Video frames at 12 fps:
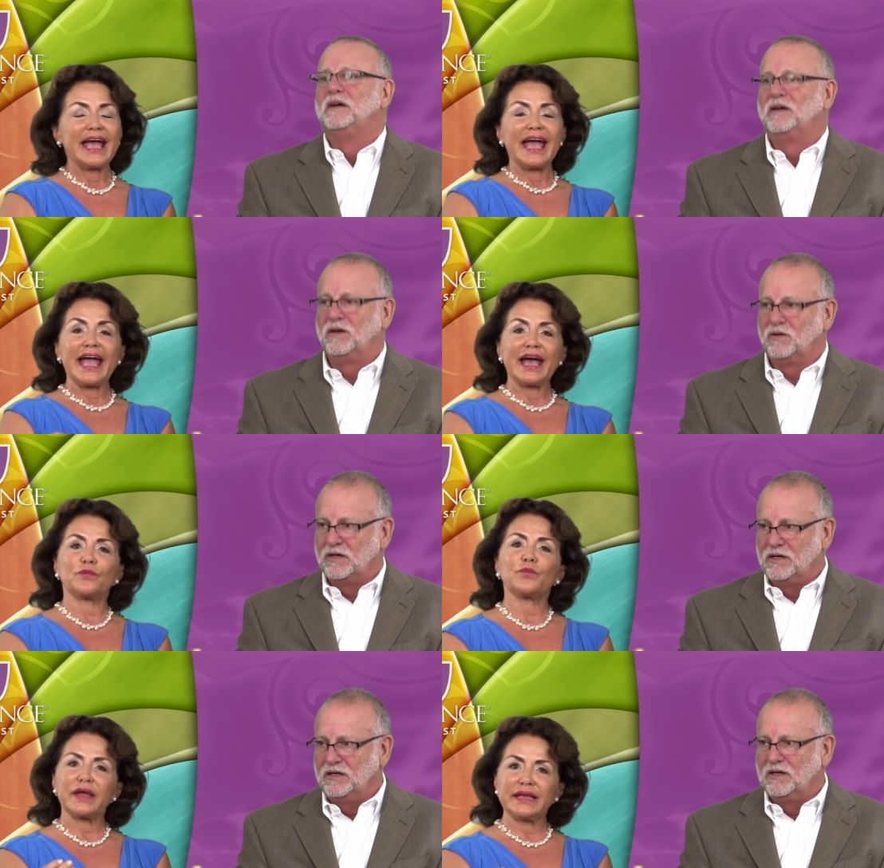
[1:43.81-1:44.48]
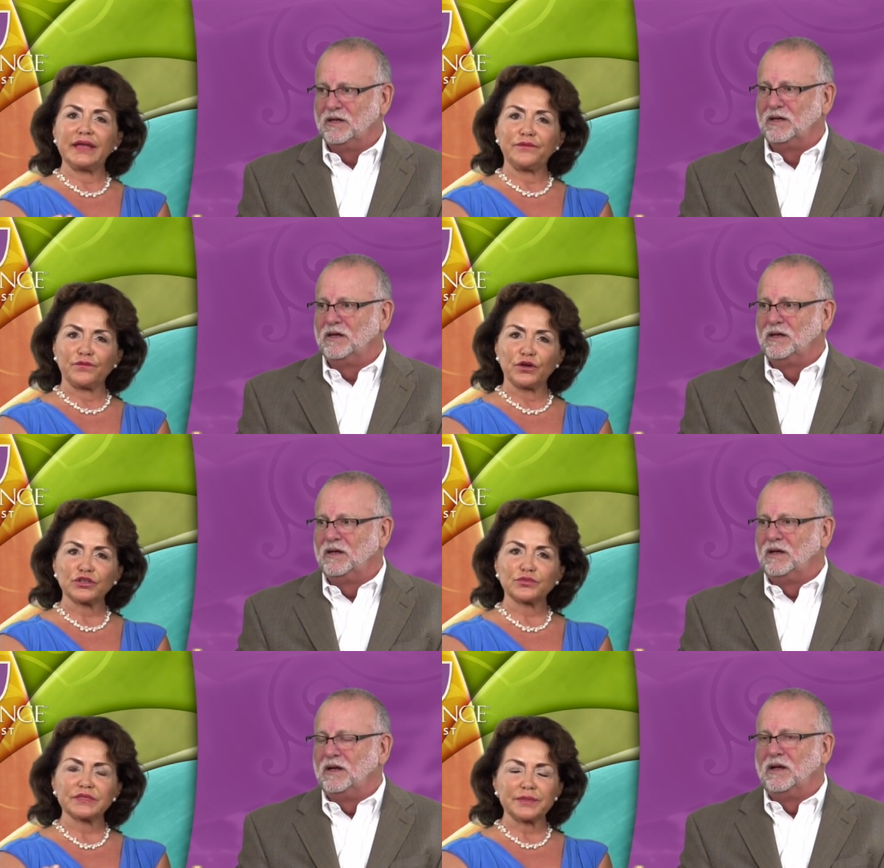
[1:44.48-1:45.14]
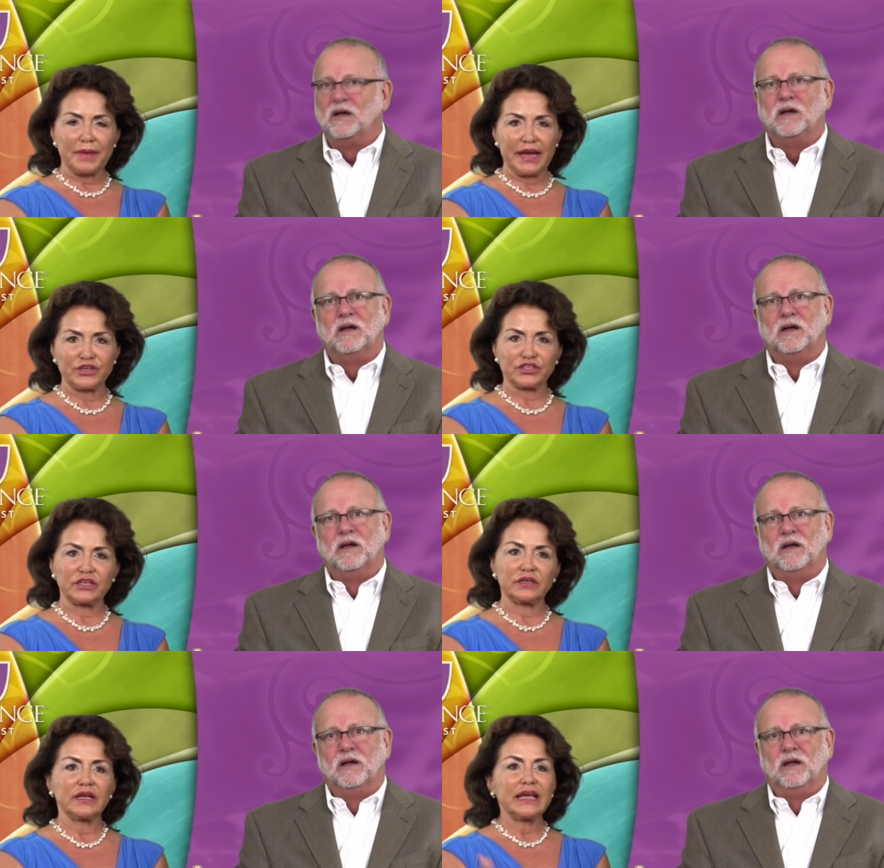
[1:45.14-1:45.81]
Speaker 1: And when he first was a
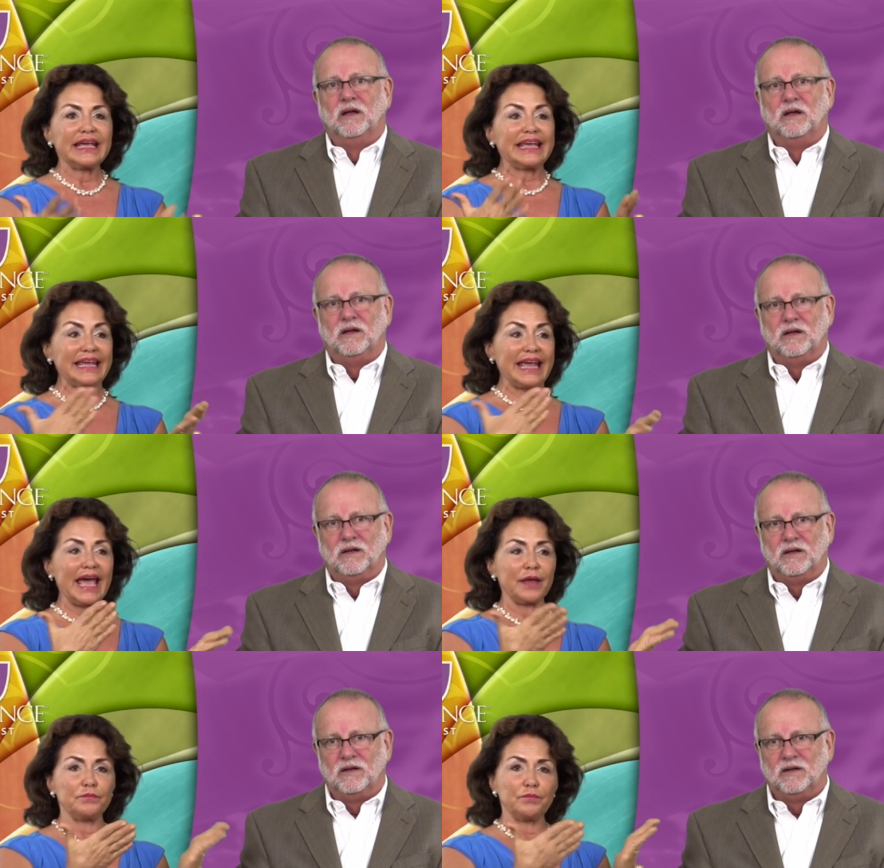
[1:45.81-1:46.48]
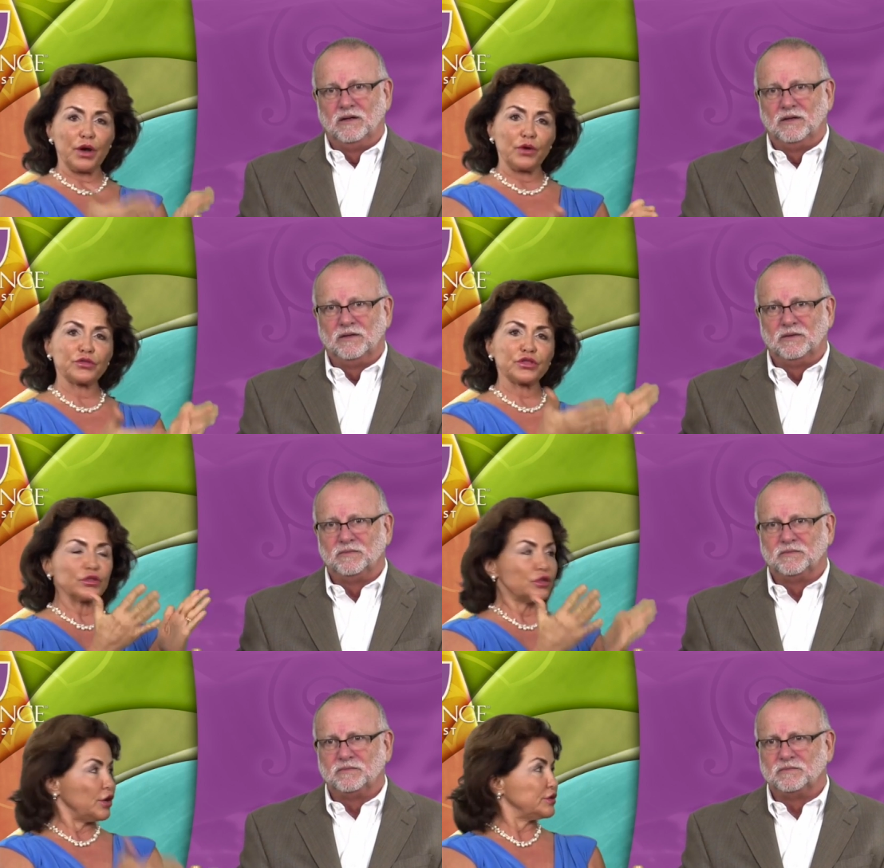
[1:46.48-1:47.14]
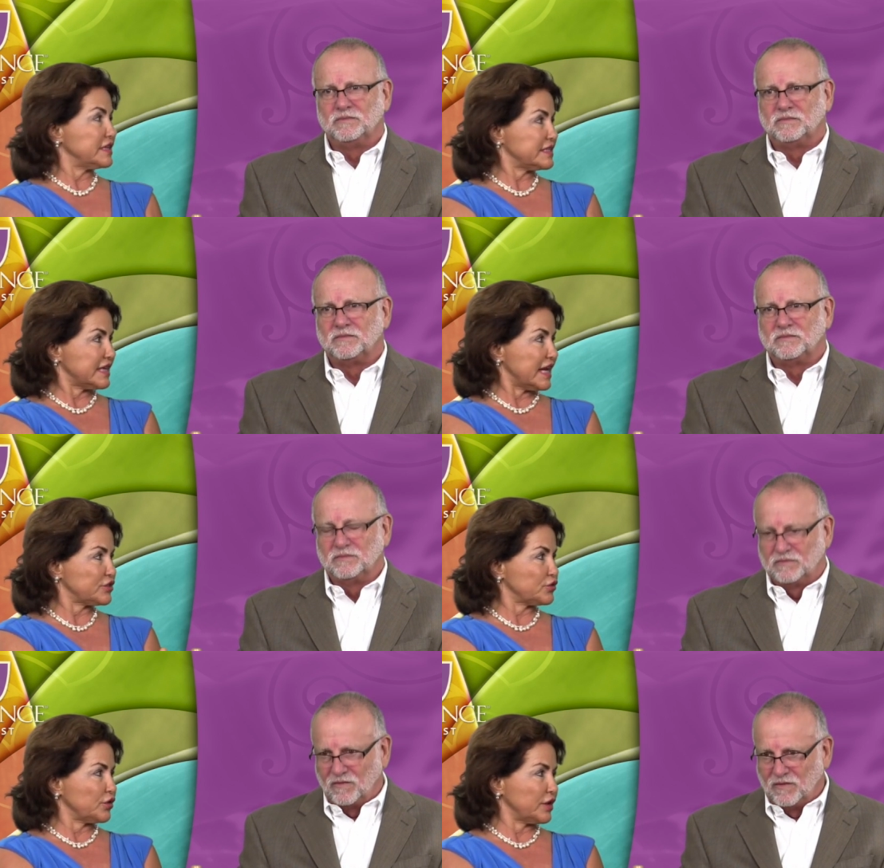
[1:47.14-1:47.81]
patient, he had both low
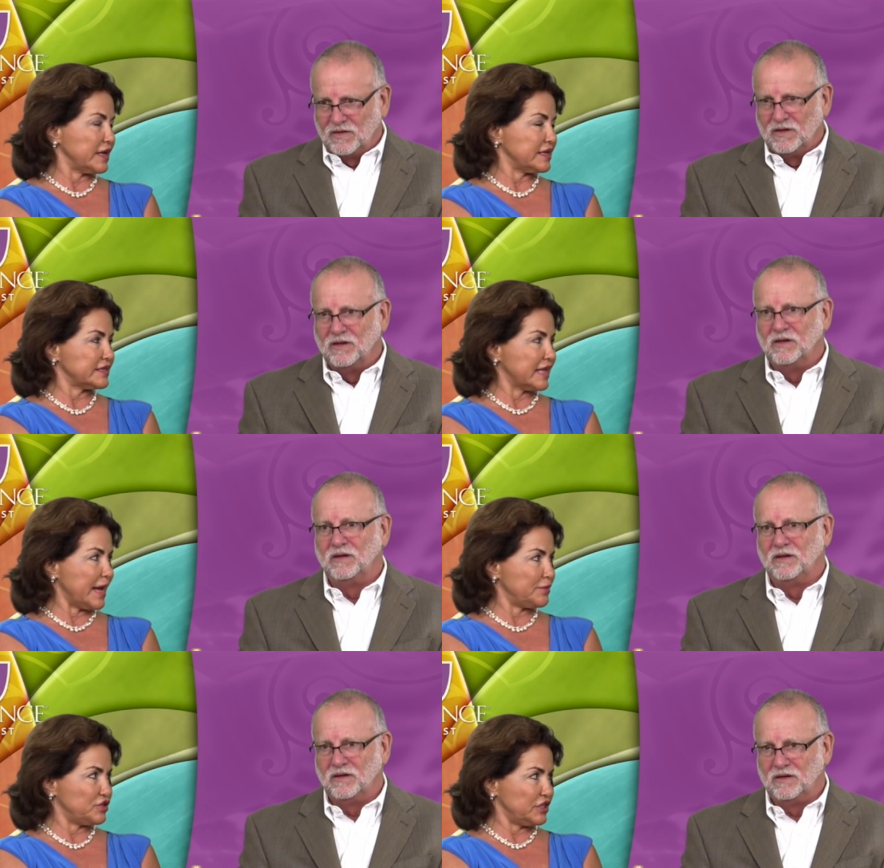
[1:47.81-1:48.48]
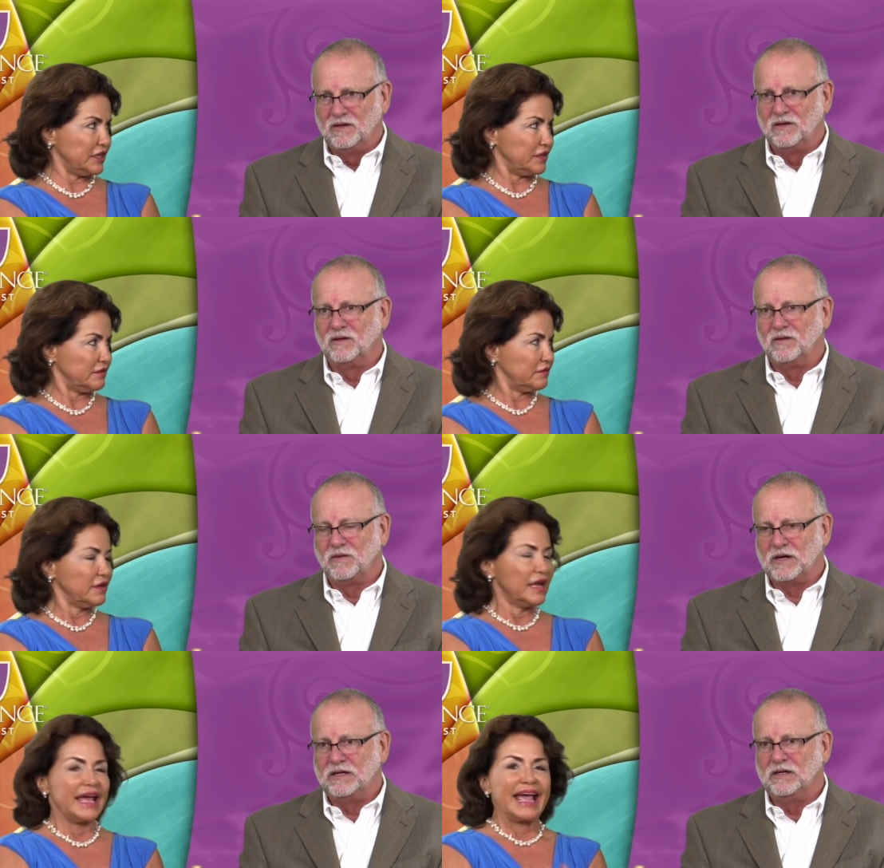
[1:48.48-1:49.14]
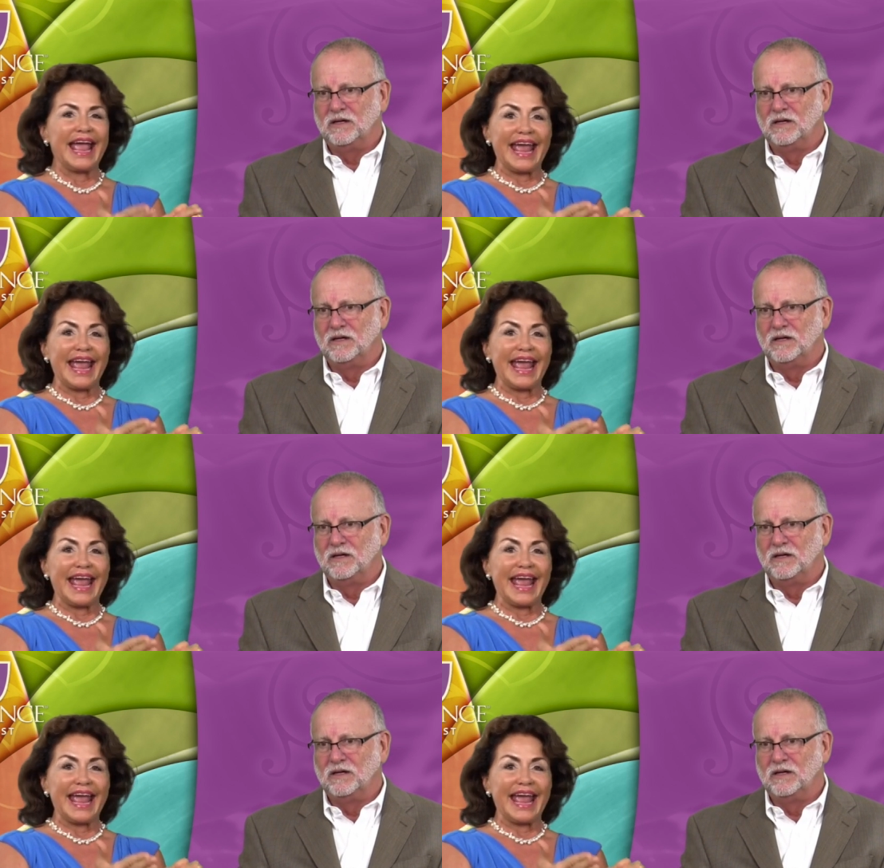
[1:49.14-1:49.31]
testosterone on his lab sheet, right.